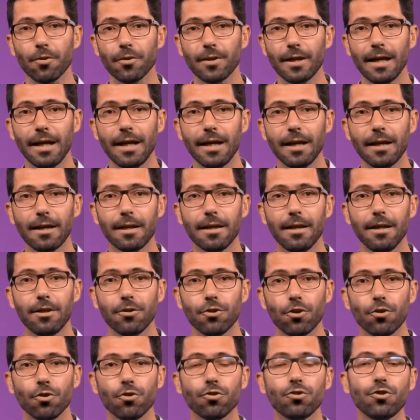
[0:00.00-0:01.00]
habits like
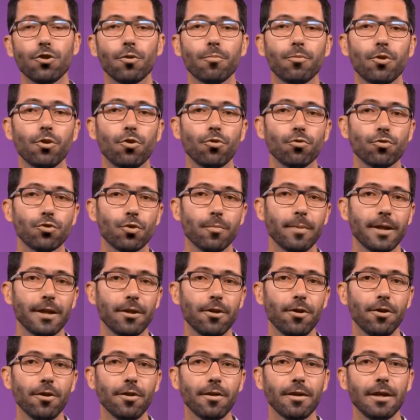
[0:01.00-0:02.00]
this, we call this
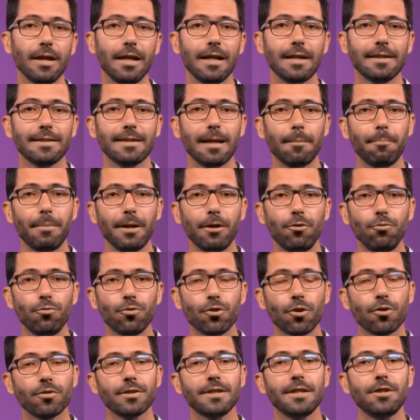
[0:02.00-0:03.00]
nutrition
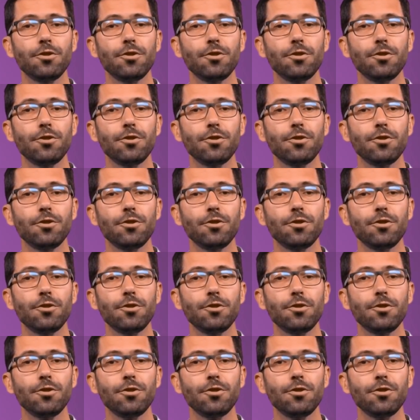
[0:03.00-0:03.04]
transition.